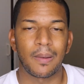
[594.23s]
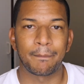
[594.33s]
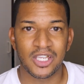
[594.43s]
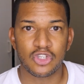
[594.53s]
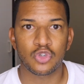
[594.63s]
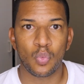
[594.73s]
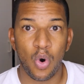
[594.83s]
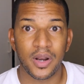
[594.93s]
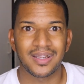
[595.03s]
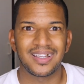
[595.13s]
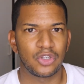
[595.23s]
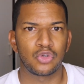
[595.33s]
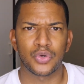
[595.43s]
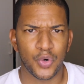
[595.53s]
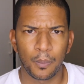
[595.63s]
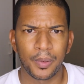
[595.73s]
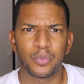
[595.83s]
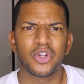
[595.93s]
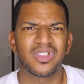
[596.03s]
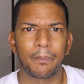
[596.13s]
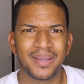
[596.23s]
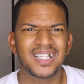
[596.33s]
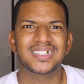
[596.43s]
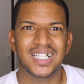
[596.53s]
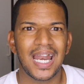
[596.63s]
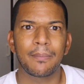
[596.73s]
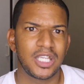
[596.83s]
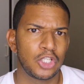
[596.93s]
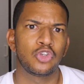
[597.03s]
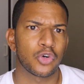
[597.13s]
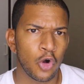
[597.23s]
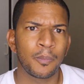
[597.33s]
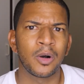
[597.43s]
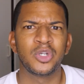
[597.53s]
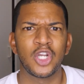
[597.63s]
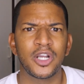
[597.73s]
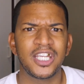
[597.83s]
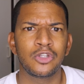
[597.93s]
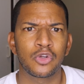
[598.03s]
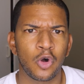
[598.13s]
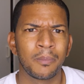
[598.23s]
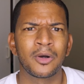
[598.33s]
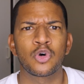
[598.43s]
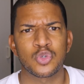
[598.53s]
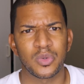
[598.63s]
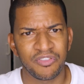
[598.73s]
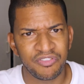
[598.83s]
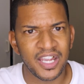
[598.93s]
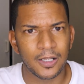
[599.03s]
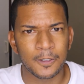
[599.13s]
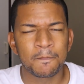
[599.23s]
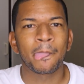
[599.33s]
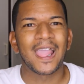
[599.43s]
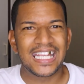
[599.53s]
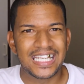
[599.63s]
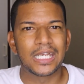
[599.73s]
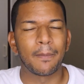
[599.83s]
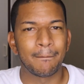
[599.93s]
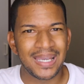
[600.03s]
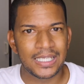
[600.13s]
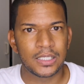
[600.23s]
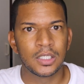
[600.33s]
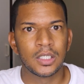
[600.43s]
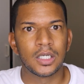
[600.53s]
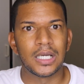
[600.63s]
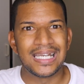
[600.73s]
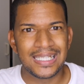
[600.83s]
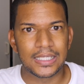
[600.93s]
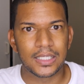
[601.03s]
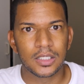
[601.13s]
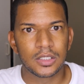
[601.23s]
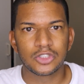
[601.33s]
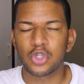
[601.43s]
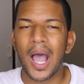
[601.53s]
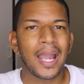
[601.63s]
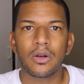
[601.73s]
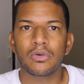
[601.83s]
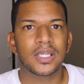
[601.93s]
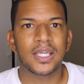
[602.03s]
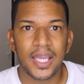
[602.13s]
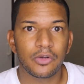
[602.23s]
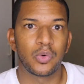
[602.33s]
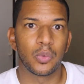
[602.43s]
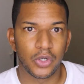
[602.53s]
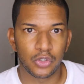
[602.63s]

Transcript: best squad in Europa. We are the biggest club in Europa. We are in Europa because we failed in the main league. So I don't care if we win